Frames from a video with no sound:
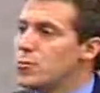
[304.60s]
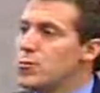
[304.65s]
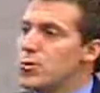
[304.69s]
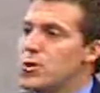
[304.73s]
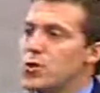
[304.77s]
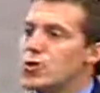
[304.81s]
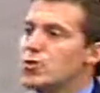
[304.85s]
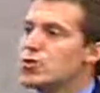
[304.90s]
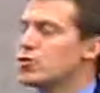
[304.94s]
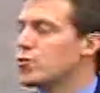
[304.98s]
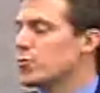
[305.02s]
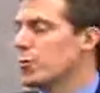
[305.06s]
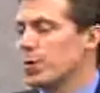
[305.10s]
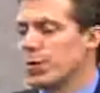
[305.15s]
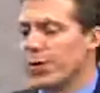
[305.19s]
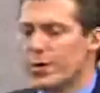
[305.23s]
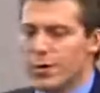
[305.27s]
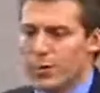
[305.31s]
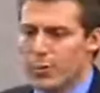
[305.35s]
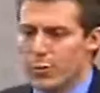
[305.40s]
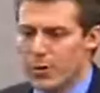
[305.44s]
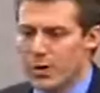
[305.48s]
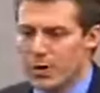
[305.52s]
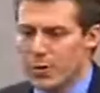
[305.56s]
mutually
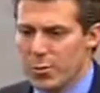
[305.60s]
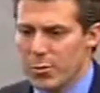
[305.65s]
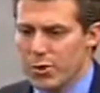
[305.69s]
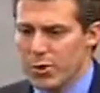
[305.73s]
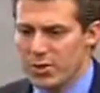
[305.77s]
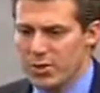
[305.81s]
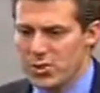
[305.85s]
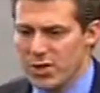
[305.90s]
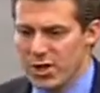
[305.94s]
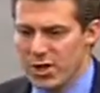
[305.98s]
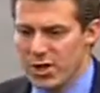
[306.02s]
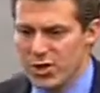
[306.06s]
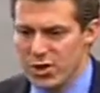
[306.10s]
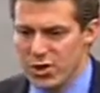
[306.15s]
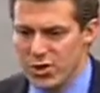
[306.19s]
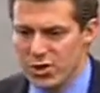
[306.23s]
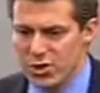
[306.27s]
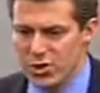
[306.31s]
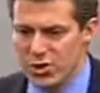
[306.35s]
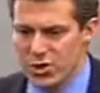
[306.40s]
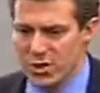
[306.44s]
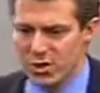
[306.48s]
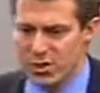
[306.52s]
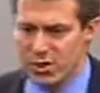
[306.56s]
agreeable agenda and
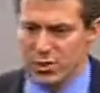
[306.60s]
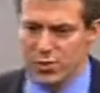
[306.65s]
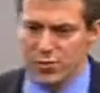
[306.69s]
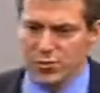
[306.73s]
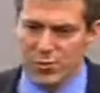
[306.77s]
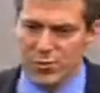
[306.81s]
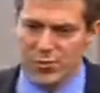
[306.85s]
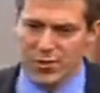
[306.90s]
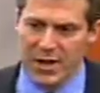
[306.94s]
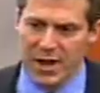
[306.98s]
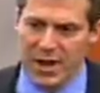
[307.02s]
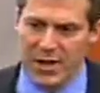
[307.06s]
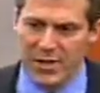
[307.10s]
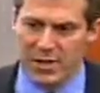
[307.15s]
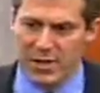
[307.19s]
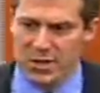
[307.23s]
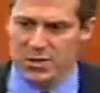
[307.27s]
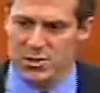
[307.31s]
agenda control tactics.